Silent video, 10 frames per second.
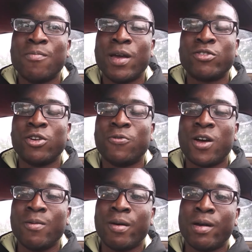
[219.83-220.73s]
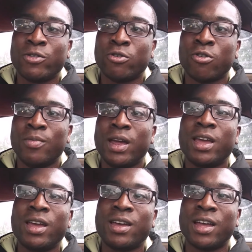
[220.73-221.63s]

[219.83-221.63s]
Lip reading: Make sure you follow me on my social media.